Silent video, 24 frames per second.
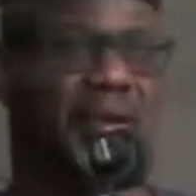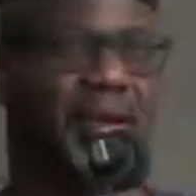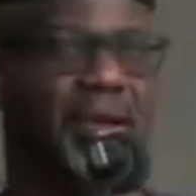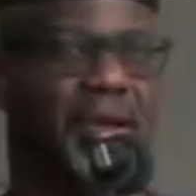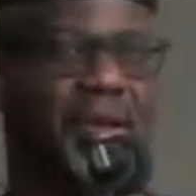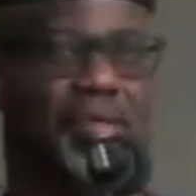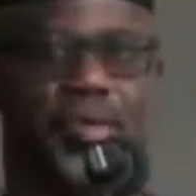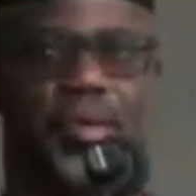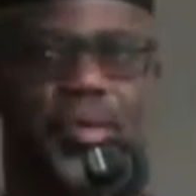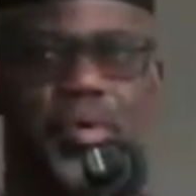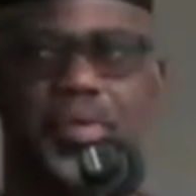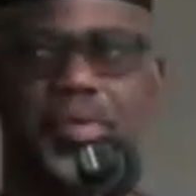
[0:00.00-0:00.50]

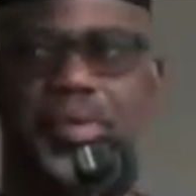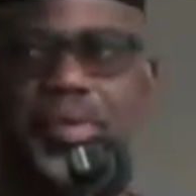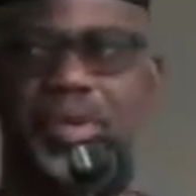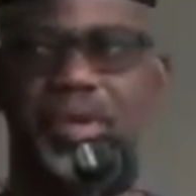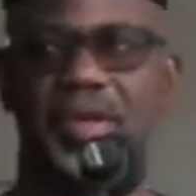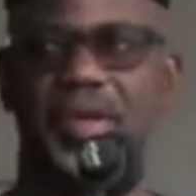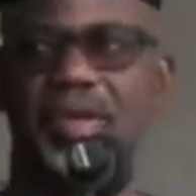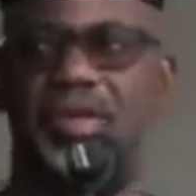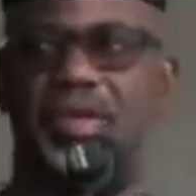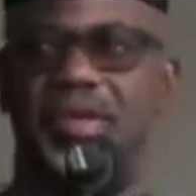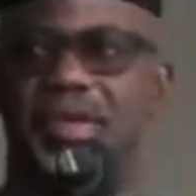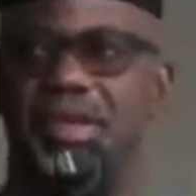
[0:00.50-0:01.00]
I'm
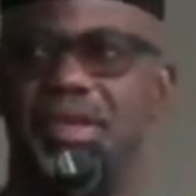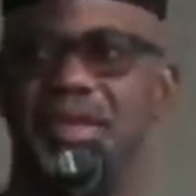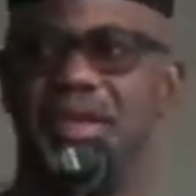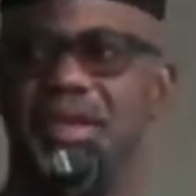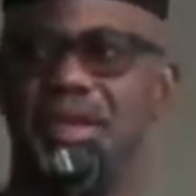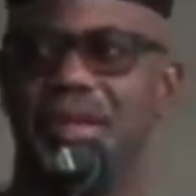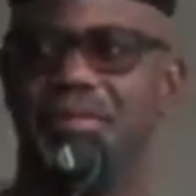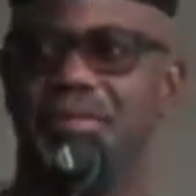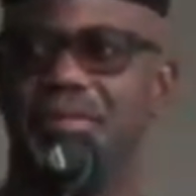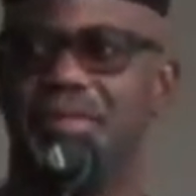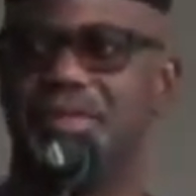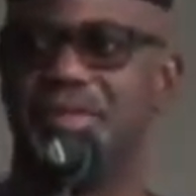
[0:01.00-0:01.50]
hoping that the
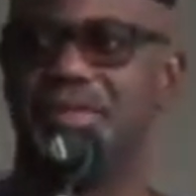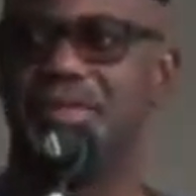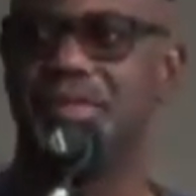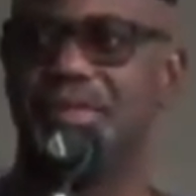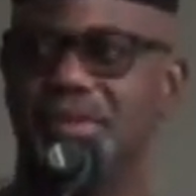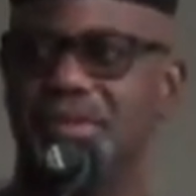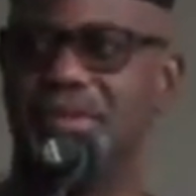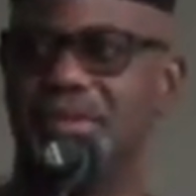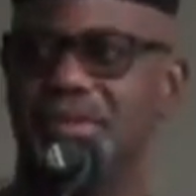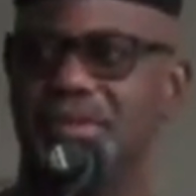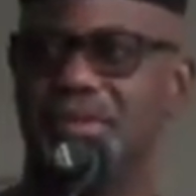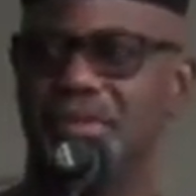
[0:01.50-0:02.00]

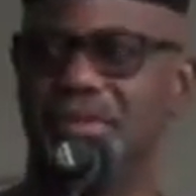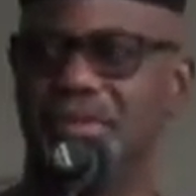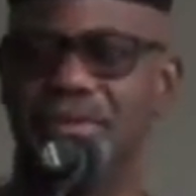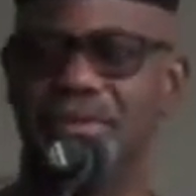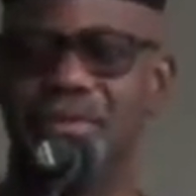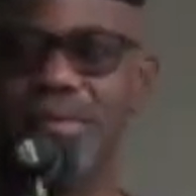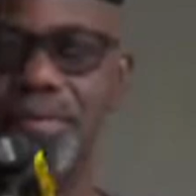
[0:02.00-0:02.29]
NBTE